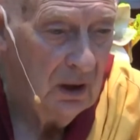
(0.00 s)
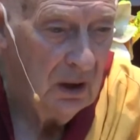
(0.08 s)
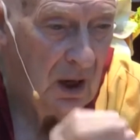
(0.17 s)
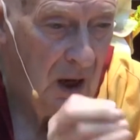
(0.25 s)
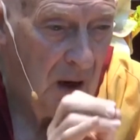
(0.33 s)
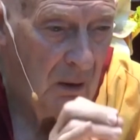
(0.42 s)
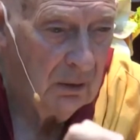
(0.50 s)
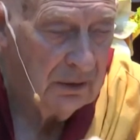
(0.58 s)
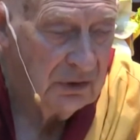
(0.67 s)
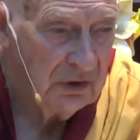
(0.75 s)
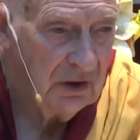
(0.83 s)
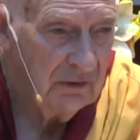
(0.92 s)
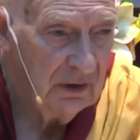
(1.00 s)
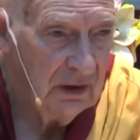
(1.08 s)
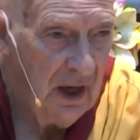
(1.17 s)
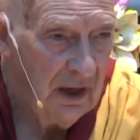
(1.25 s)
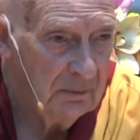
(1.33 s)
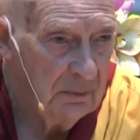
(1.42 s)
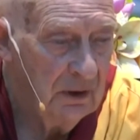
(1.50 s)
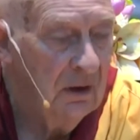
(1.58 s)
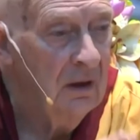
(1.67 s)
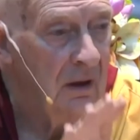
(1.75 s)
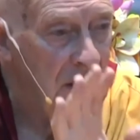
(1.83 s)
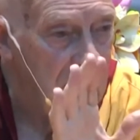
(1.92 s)
I will achieve enlightenment
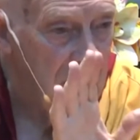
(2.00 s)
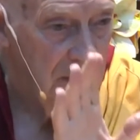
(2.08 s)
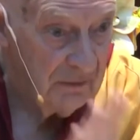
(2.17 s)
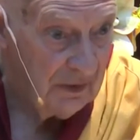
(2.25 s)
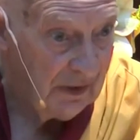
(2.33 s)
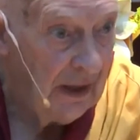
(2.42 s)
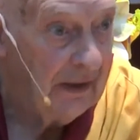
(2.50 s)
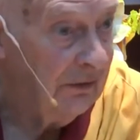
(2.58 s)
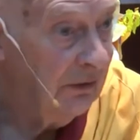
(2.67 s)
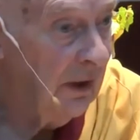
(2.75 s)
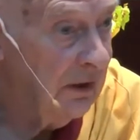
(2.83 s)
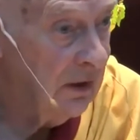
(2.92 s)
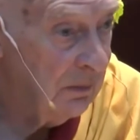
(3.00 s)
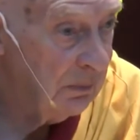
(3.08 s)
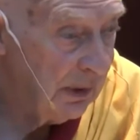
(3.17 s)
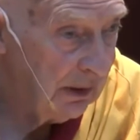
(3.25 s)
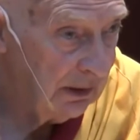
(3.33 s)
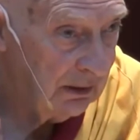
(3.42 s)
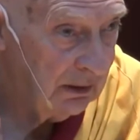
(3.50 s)
for that sentient being.